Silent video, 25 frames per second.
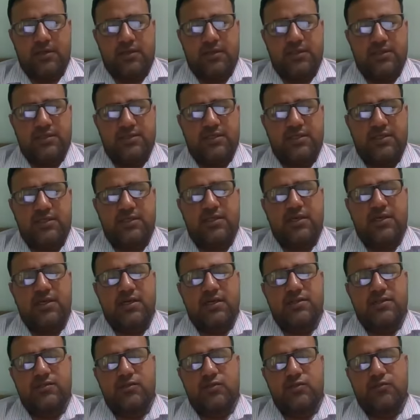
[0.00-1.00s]
The seed
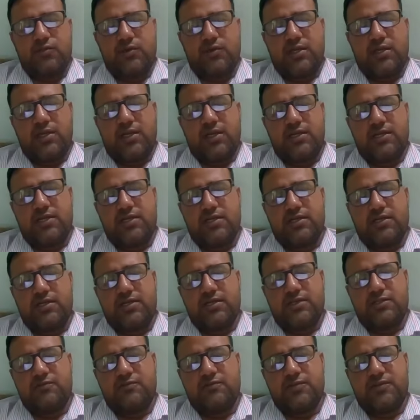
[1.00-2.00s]
are sown at
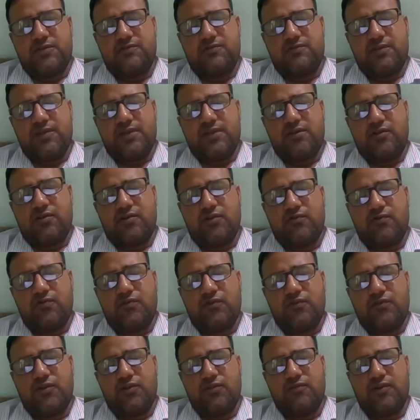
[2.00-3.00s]
a spacing of
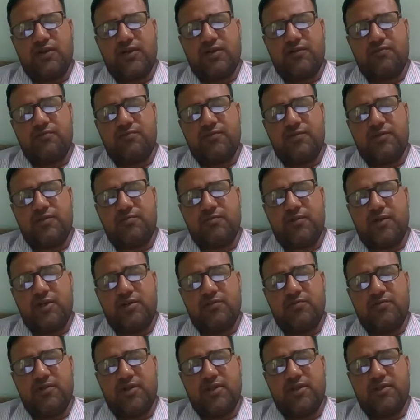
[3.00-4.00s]
45
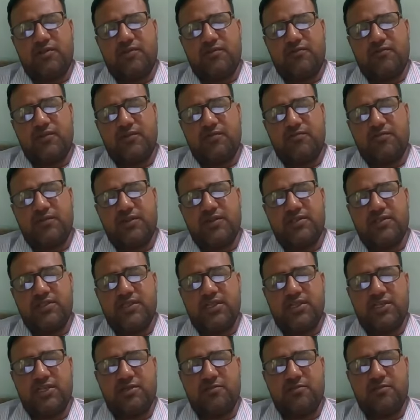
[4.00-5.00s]
multiply 15
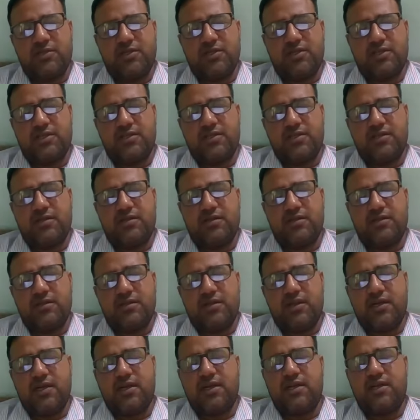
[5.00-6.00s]
centimeter
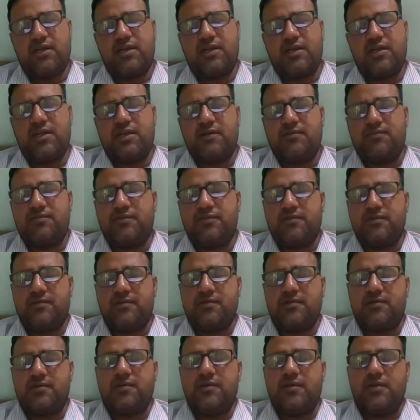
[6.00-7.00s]
and the depth
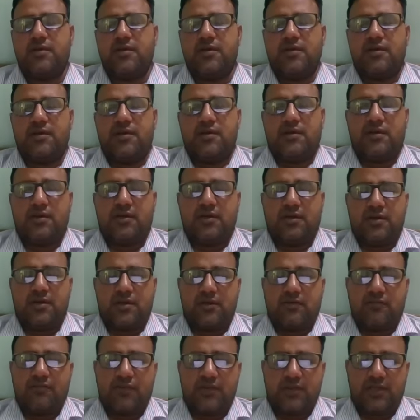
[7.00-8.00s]

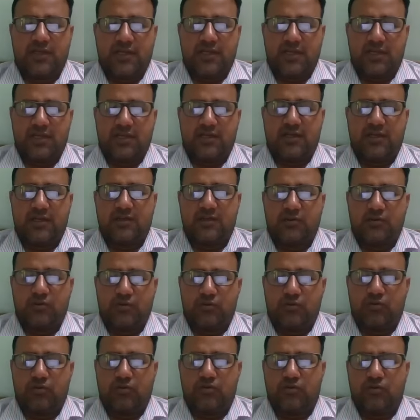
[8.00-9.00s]
we take 2
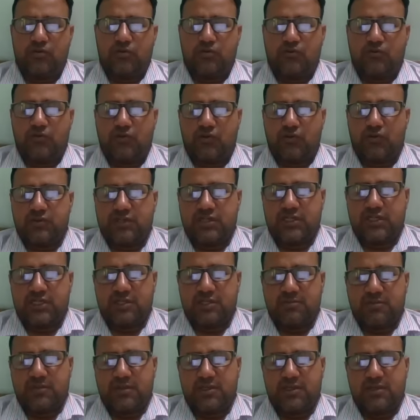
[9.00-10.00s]
to 4
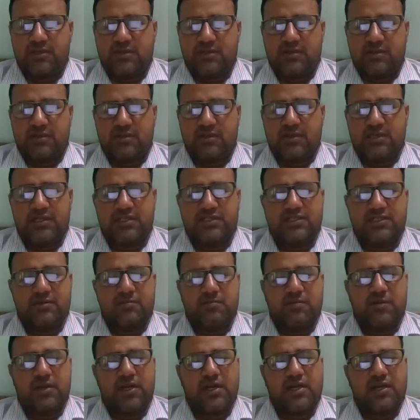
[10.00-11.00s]
centimeter as the
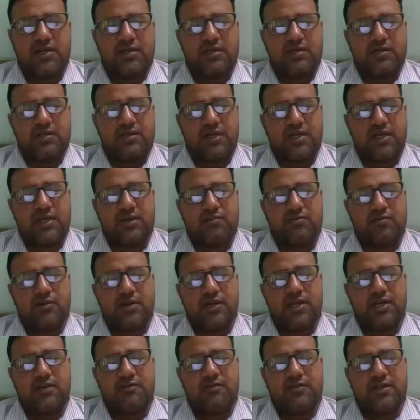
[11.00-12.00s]
plant have
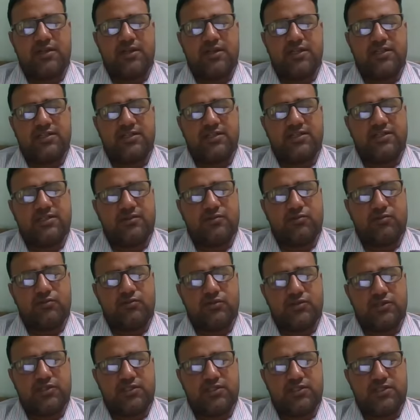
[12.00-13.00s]
advantageous
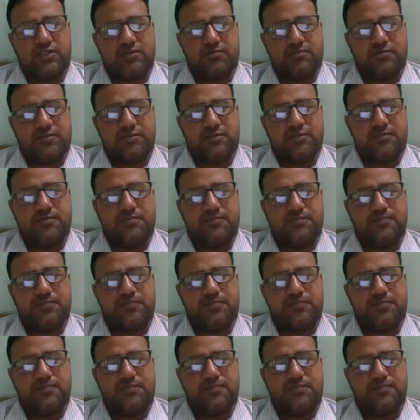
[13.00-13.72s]
root systems.